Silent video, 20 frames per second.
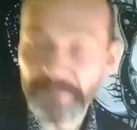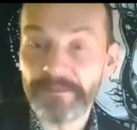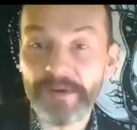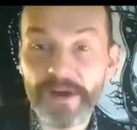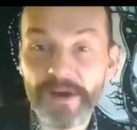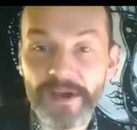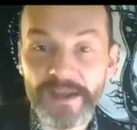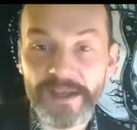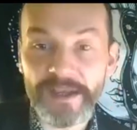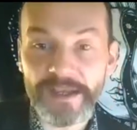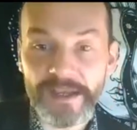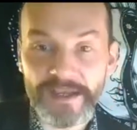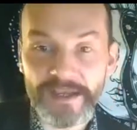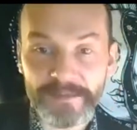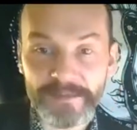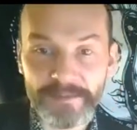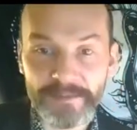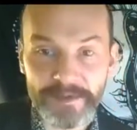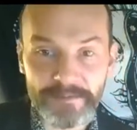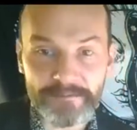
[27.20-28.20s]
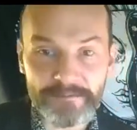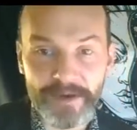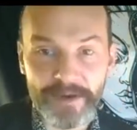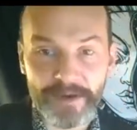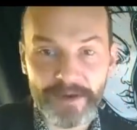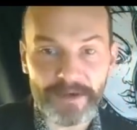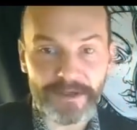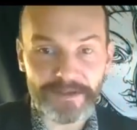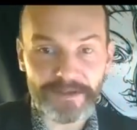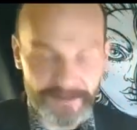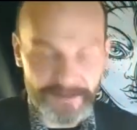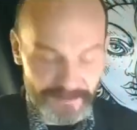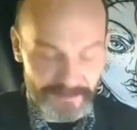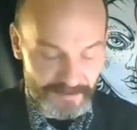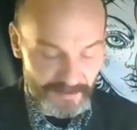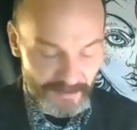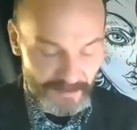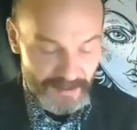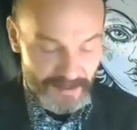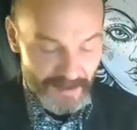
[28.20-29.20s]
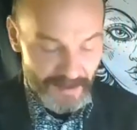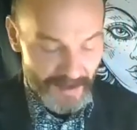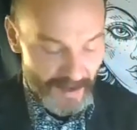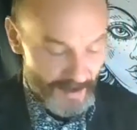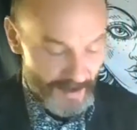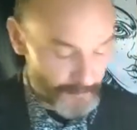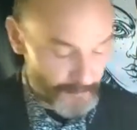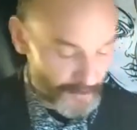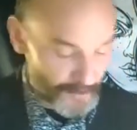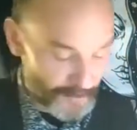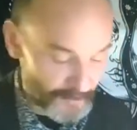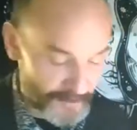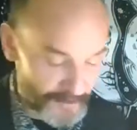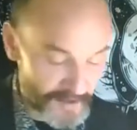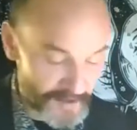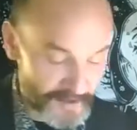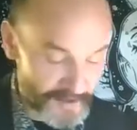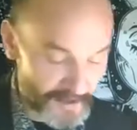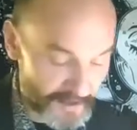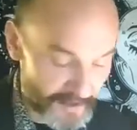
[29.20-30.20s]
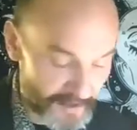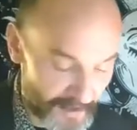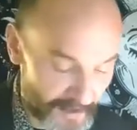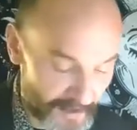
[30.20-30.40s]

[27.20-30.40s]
by Yasmin Boland. And we're looking,